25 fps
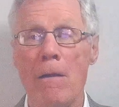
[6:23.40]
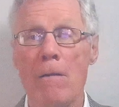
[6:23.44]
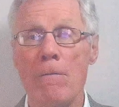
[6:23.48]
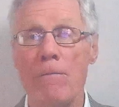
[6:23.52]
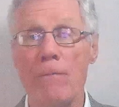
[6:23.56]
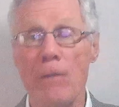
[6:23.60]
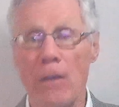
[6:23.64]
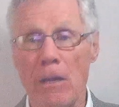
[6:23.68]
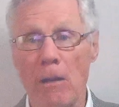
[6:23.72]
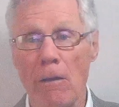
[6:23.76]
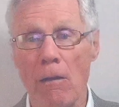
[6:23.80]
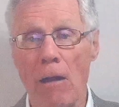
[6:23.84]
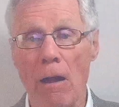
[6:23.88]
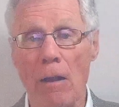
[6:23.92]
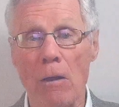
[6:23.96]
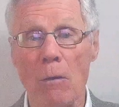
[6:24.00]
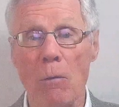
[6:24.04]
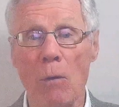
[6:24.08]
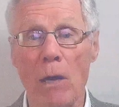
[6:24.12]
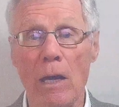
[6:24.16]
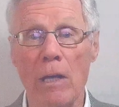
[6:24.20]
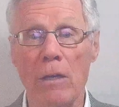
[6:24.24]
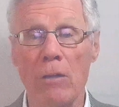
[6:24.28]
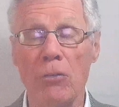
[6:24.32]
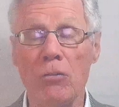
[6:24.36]
Figure out a
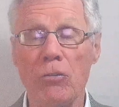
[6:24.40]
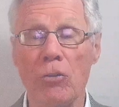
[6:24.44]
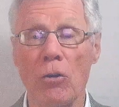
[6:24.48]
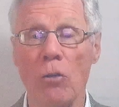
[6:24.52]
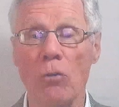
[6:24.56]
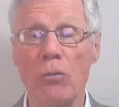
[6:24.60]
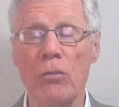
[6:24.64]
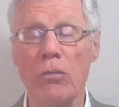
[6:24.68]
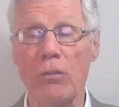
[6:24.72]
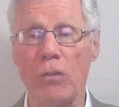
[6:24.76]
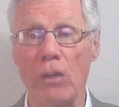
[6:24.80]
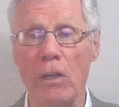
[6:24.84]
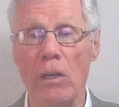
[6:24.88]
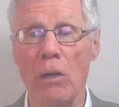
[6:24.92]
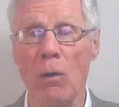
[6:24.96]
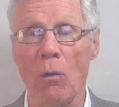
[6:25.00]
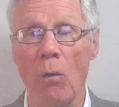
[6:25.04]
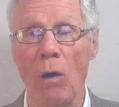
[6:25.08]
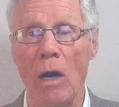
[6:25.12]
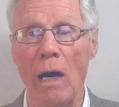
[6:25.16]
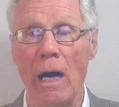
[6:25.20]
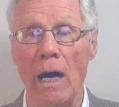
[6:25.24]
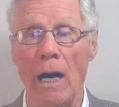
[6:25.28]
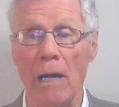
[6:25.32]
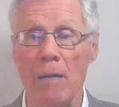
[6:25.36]
way to show
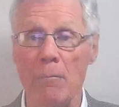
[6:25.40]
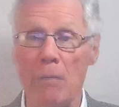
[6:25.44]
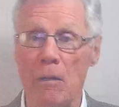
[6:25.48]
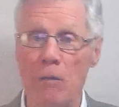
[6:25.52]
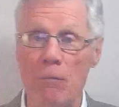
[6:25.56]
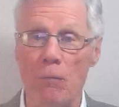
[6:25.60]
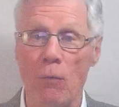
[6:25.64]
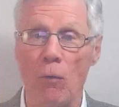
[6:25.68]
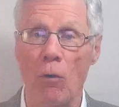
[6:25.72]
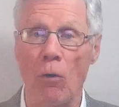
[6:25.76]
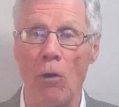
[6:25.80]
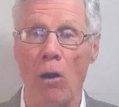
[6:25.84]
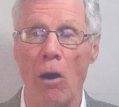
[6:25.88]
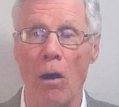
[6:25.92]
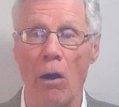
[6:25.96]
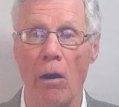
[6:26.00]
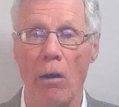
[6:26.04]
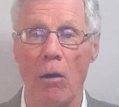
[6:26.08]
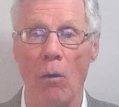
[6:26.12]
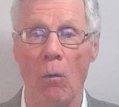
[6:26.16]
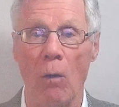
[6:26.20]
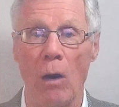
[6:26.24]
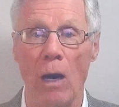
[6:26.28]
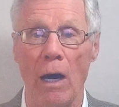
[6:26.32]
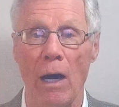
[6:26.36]
COI before
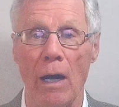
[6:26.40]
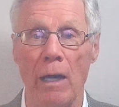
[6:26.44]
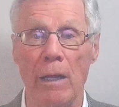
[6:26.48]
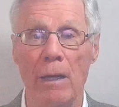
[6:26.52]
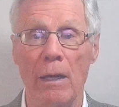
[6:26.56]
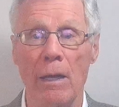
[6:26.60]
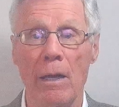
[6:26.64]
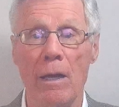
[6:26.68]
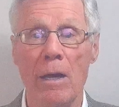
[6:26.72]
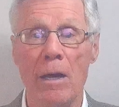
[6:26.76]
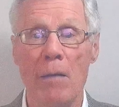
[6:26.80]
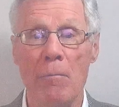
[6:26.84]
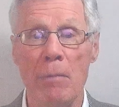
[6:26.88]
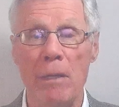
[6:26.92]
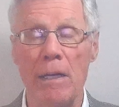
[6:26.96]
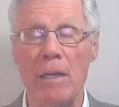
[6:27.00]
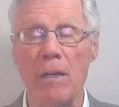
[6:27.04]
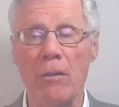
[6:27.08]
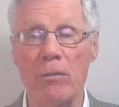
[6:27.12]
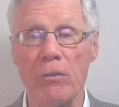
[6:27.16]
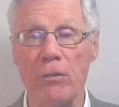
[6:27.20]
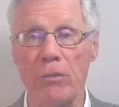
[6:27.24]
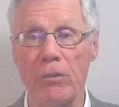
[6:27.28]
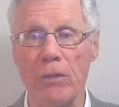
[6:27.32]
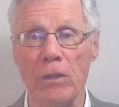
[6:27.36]
ROI,
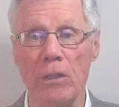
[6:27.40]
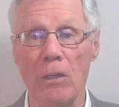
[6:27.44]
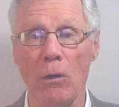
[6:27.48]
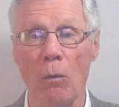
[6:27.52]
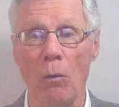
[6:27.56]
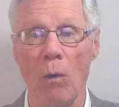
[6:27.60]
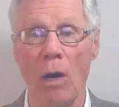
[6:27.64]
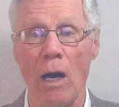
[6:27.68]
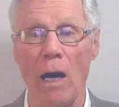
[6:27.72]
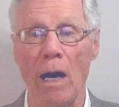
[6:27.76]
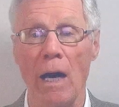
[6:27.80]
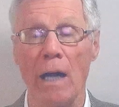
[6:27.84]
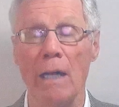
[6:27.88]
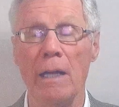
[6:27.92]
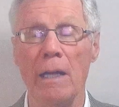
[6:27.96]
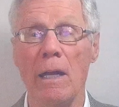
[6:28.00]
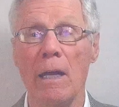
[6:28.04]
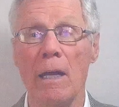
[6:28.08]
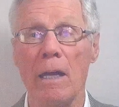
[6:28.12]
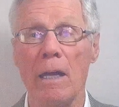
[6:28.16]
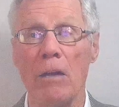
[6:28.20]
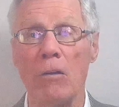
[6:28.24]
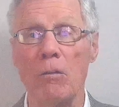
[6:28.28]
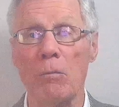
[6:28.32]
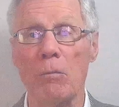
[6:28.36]
because COI
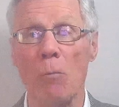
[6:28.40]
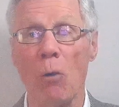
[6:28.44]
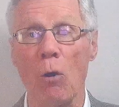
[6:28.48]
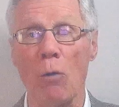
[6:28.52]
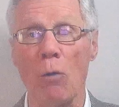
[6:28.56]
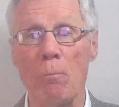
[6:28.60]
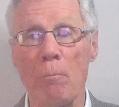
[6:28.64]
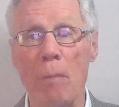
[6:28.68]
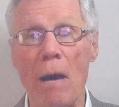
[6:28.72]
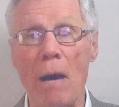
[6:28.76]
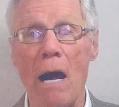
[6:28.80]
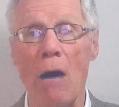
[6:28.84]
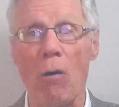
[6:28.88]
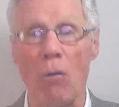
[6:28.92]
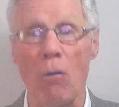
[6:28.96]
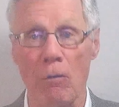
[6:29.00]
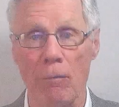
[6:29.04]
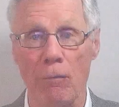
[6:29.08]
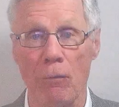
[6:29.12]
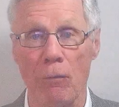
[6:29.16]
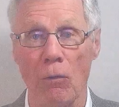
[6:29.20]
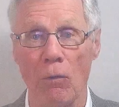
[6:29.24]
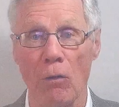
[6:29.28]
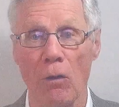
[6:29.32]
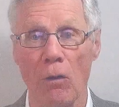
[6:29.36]
is more
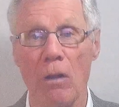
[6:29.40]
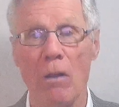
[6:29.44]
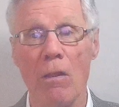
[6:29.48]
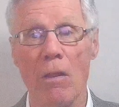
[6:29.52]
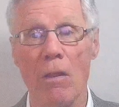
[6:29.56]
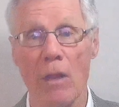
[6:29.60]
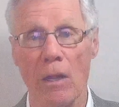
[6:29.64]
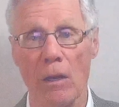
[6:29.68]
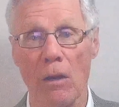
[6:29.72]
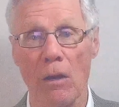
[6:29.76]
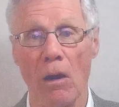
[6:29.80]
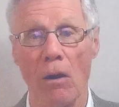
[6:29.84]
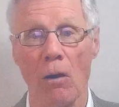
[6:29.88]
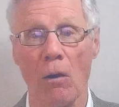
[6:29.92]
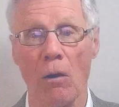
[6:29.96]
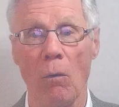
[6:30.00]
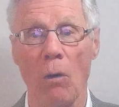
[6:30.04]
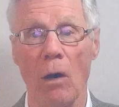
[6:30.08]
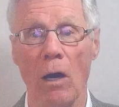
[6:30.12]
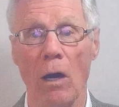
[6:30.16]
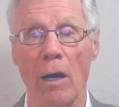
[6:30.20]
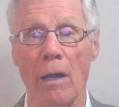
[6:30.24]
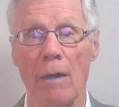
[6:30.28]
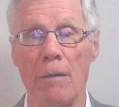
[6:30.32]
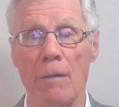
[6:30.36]
powerful than
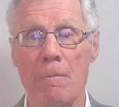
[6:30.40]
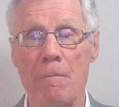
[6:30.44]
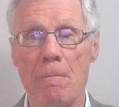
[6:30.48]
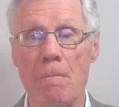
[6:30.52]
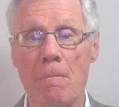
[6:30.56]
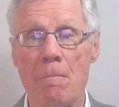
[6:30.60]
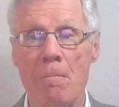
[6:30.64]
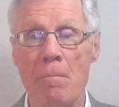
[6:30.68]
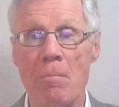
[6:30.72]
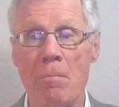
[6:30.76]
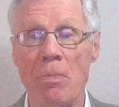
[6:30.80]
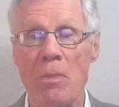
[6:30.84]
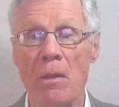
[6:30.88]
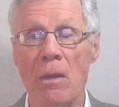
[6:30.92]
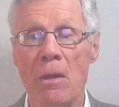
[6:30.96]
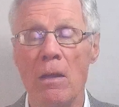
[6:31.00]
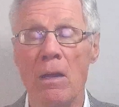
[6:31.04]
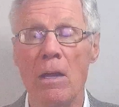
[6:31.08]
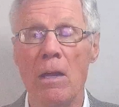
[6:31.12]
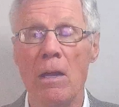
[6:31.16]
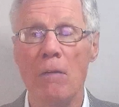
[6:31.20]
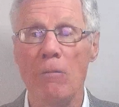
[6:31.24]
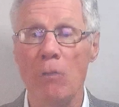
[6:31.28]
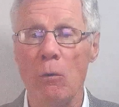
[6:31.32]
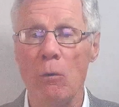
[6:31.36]
ROI.
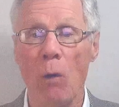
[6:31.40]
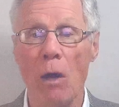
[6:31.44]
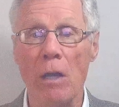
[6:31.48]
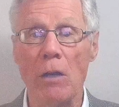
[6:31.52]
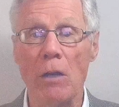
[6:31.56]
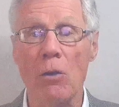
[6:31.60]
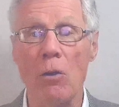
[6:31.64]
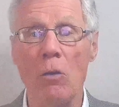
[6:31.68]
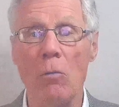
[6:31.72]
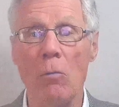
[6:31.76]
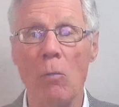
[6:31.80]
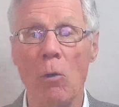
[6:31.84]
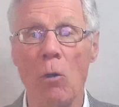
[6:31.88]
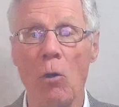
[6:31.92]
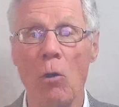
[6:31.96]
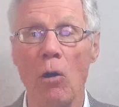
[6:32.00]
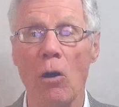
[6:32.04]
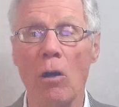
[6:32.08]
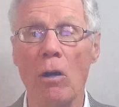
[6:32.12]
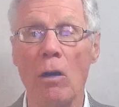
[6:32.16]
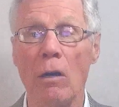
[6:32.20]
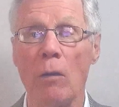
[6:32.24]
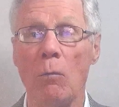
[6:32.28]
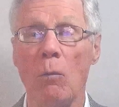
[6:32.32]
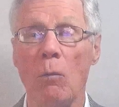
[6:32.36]
If you want to know
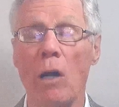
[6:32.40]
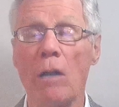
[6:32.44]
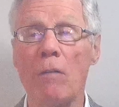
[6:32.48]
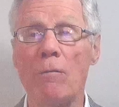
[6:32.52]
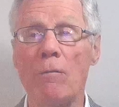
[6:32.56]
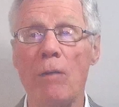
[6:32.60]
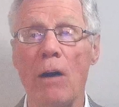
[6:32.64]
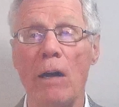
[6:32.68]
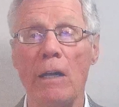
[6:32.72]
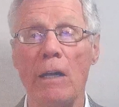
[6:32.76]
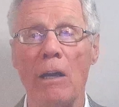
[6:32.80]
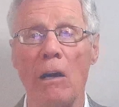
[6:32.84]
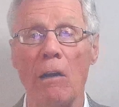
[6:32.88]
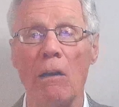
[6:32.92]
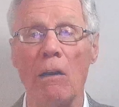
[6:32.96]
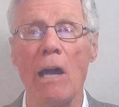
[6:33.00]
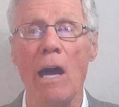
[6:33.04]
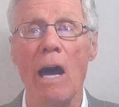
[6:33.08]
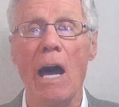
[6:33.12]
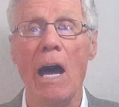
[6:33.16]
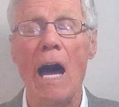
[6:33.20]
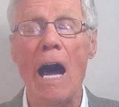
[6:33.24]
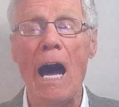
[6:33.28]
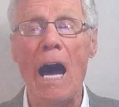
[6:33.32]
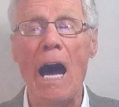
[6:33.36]
more and want to find out
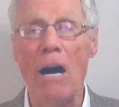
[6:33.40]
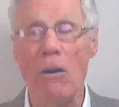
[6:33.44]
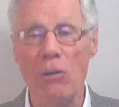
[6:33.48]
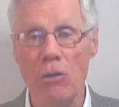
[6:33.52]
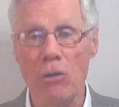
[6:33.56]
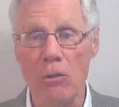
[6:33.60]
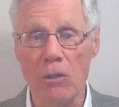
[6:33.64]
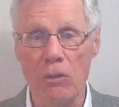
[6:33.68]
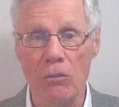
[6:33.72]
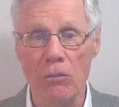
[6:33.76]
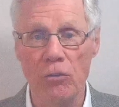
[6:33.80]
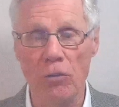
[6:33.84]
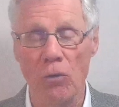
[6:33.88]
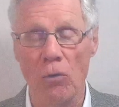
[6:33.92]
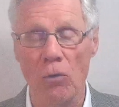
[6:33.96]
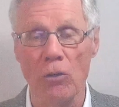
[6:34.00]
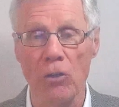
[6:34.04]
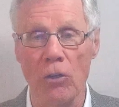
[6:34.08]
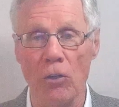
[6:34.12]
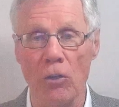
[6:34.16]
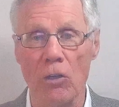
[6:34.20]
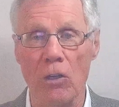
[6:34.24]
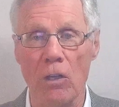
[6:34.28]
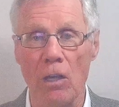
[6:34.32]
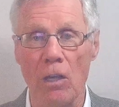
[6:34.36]
how you can show
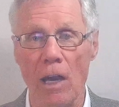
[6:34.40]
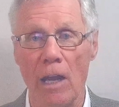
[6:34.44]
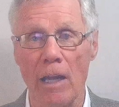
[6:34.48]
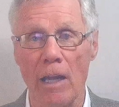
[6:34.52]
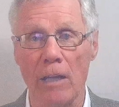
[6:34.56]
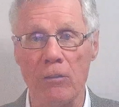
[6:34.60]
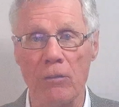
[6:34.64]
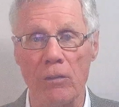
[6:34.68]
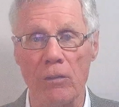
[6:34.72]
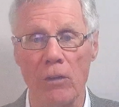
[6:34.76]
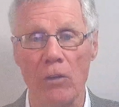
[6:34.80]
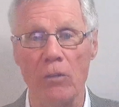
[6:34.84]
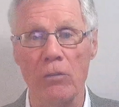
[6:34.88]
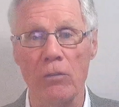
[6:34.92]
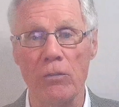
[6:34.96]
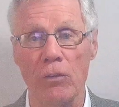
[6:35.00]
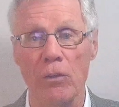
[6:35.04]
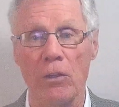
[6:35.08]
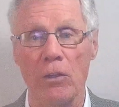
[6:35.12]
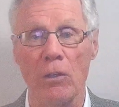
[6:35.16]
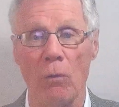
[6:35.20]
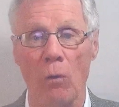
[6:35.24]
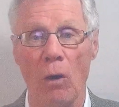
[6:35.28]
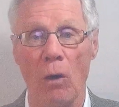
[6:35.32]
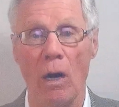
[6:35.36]
your clients their
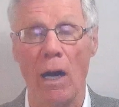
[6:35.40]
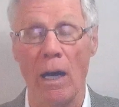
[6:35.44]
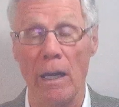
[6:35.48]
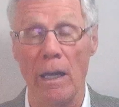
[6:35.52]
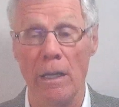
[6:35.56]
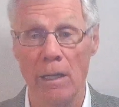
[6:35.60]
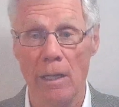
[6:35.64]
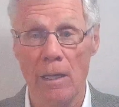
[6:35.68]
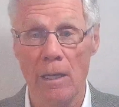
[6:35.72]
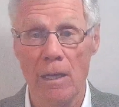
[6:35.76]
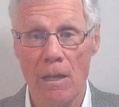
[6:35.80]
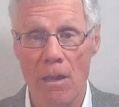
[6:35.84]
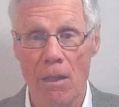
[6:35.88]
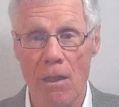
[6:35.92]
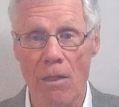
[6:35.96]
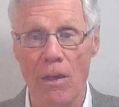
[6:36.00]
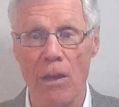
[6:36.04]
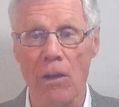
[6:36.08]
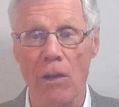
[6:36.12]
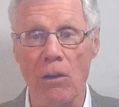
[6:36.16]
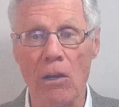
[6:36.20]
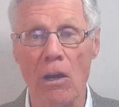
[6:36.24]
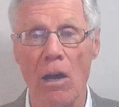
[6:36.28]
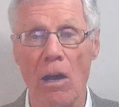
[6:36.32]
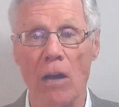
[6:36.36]
COI,
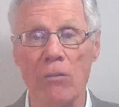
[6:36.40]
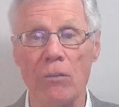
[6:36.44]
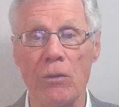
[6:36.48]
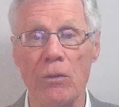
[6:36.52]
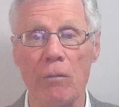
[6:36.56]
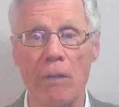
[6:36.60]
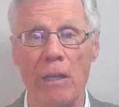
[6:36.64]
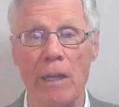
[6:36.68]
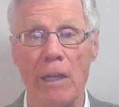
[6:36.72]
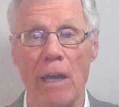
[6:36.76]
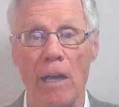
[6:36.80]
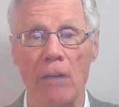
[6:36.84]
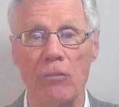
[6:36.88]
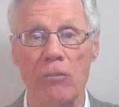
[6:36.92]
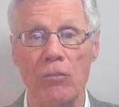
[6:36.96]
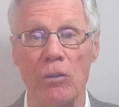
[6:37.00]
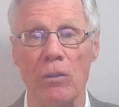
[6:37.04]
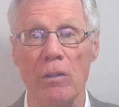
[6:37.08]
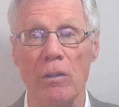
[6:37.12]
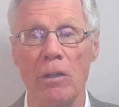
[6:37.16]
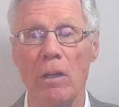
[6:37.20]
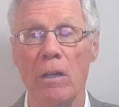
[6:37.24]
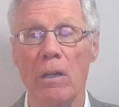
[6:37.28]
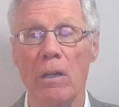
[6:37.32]
their cost of inaction,